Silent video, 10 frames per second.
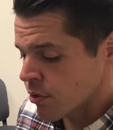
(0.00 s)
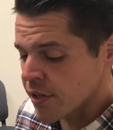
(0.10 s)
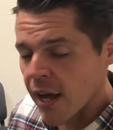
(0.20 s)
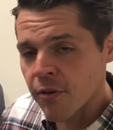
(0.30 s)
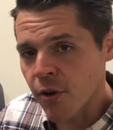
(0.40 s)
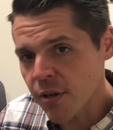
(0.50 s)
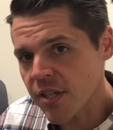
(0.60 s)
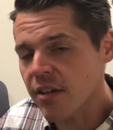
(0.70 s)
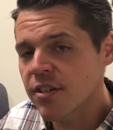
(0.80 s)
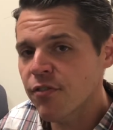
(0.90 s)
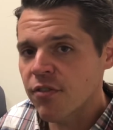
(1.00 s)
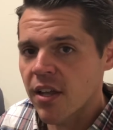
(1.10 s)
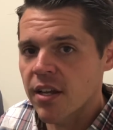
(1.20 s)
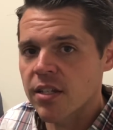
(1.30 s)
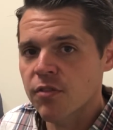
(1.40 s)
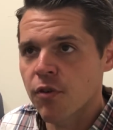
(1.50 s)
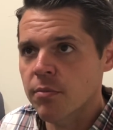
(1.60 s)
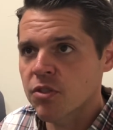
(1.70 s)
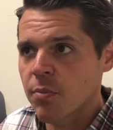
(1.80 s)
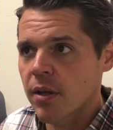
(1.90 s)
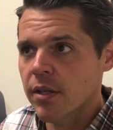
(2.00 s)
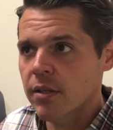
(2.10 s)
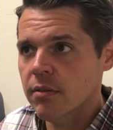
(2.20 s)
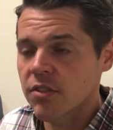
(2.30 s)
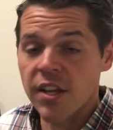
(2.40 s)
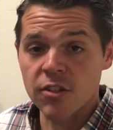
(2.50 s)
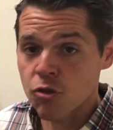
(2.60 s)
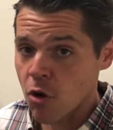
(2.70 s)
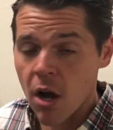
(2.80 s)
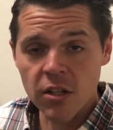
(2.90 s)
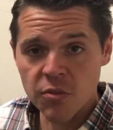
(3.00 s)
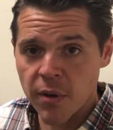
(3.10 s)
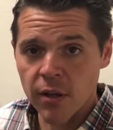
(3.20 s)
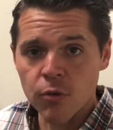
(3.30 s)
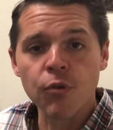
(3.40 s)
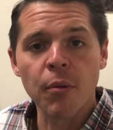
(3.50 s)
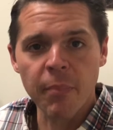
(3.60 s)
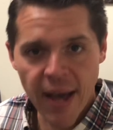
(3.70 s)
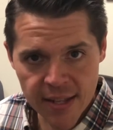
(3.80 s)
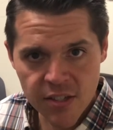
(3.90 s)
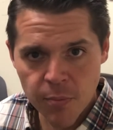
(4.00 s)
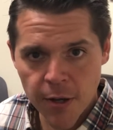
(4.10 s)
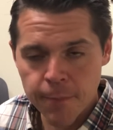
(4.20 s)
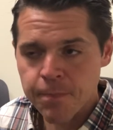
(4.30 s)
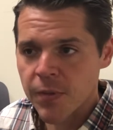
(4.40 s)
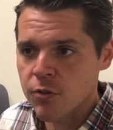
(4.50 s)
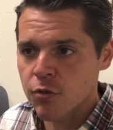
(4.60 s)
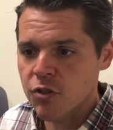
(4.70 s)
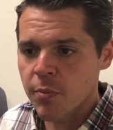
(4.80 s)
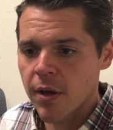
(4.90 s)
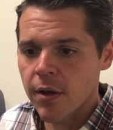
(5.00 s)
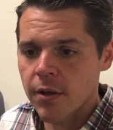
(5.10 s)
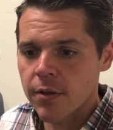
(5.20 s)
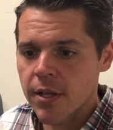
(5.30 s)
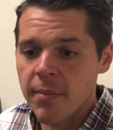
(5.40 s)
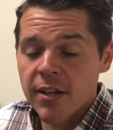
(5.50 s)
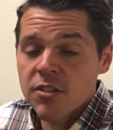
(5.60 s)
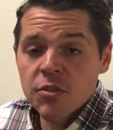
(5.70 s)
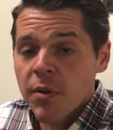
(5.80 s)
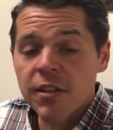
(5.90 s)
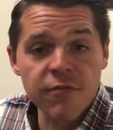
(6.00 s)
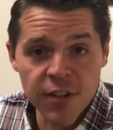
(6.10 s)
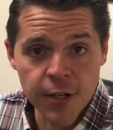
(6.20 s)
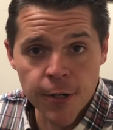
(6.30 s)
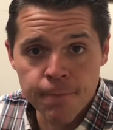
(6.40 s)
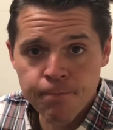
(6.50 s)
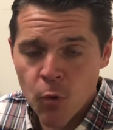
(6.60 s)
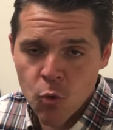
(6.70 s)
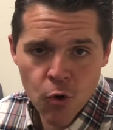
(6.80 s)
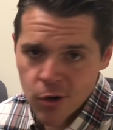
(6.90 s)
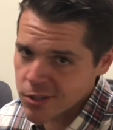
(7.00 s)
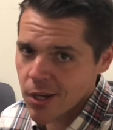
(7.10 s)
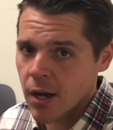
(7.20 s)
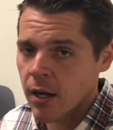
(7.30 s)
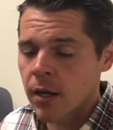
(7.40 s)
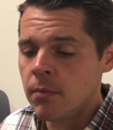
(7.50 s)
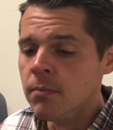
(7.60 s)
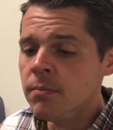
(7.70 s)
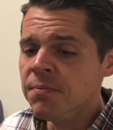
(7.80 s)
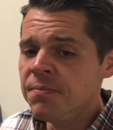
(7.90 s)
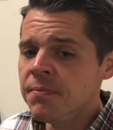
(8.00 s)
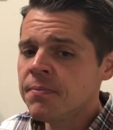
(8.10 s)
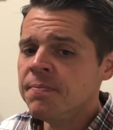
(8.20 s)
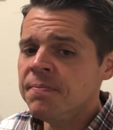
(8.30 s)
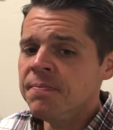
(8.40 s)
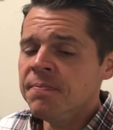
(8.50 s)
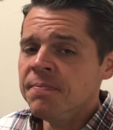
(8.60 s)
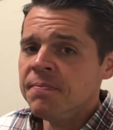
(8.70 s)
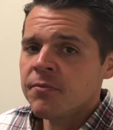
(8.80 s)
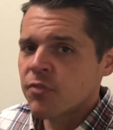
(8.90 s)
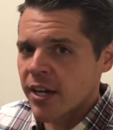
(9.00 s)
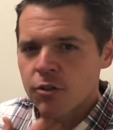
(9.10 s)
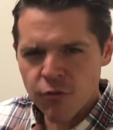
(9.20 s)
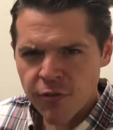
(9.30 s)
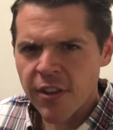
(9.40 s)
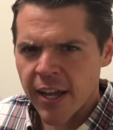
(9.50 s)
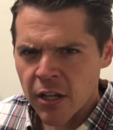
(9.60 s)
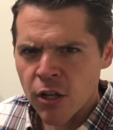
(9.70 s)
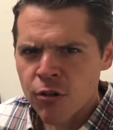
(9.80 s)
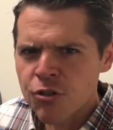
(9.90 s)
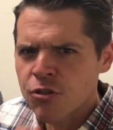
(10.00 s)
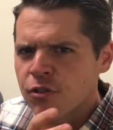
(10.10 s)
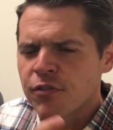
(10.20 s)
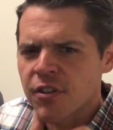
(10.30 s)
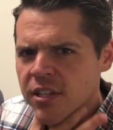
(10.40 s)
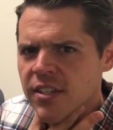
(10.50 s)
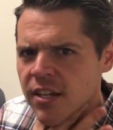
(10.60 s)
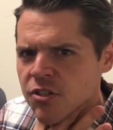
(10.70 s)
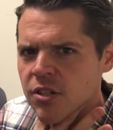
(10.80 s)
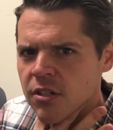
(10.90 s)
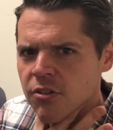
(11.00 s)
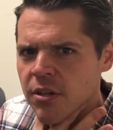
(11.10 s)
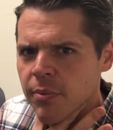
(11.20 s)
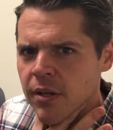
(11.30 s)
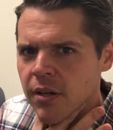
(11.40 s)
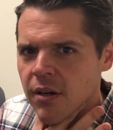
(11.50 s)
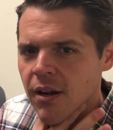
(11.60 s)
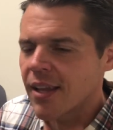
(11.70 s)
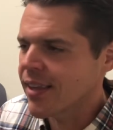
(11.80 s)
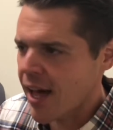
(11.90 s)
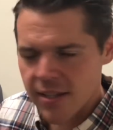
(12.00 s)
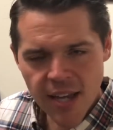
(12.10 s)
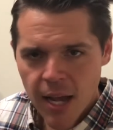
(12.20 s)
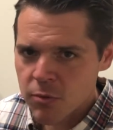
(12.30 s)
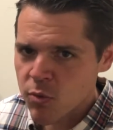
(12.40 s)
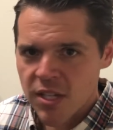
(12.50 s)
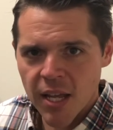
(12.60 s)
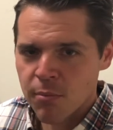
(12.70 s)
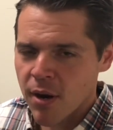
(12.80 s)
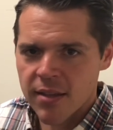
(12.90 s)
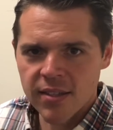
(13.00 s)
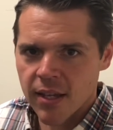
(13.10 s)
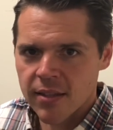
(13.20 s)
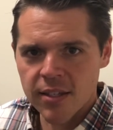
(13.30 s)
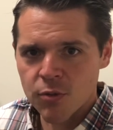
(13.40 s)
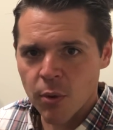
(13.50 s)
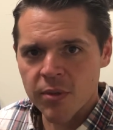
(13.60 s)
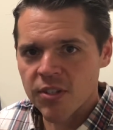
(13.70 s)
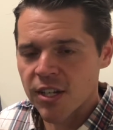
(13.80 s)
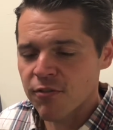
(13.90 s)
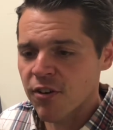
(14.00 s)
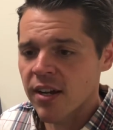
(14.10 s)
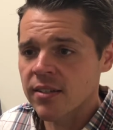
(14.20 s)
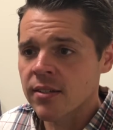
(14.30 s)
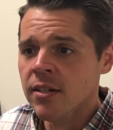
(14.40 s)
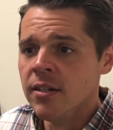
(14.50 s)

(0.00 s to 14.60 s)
Now, notice how different that is from smelling, say, a strong smell or a bad smell. So imagine smelling vinegar or a skunk, right? Do you feel that closure? Do you feel the tension creep in here? A lot of times we take breaths like these when we sing a phrase.